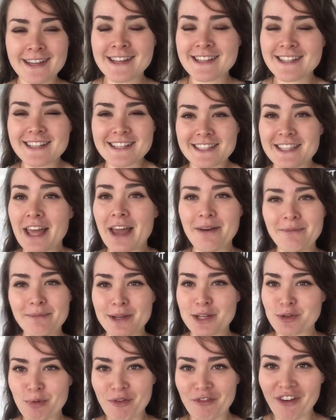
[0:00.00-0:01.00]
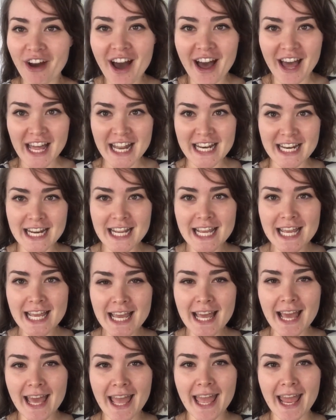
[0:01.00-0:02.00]
just that much more fun
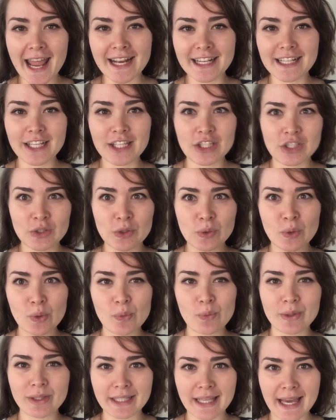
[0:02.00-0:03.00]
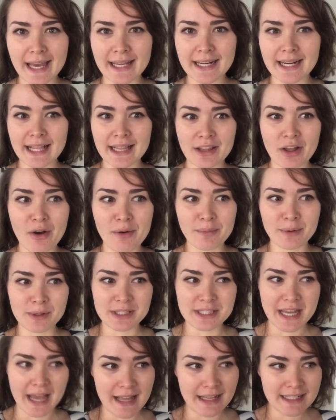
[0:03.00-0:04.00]
and you will get a lot more
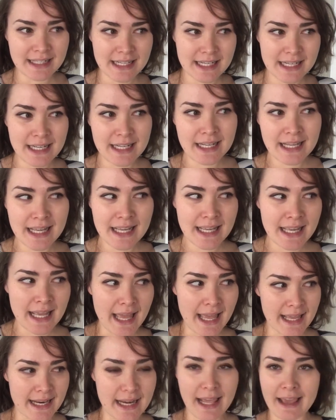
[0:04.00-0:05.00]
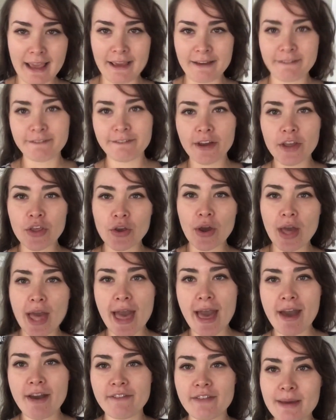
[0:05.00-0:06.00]
done. And if you
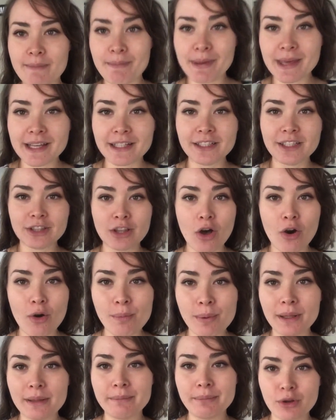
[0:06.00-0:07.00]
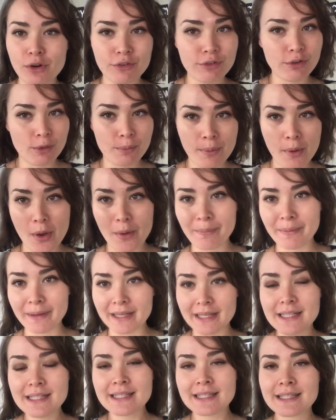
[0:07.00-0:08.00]
have a big global beautiful
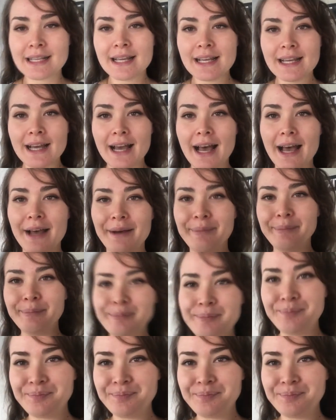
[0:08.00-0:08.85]
purpose, Um,